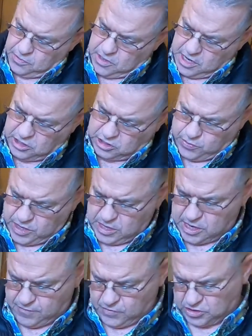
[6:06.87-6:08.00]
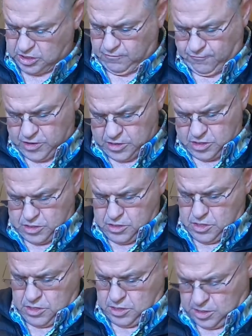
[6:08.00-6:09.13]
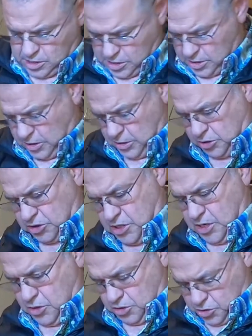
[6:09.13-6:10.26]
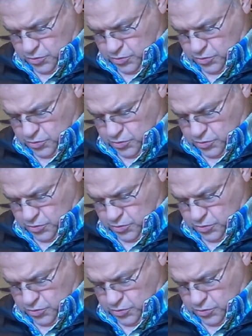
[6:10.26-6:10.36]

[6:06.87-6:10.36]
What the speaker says: nice the way they have this configured. Let's see, there's a